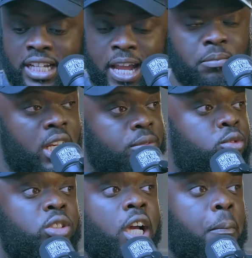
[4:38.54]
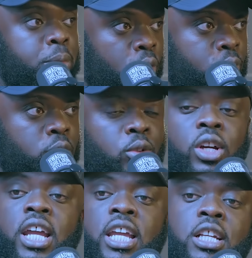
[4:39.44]
time left to champion for now,
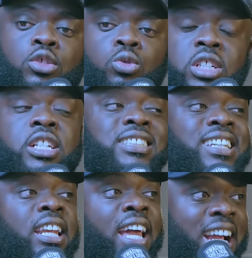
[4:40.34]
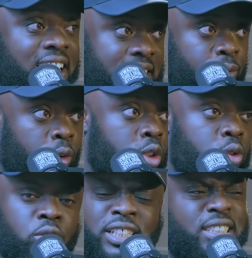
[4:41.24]
it will create a legacy for you.
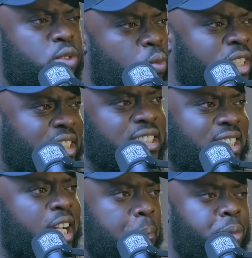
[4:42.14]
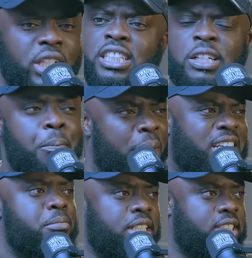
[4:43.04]
You know, this is what she's championing in
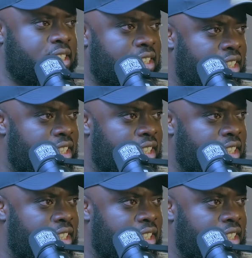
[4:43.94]
parliament.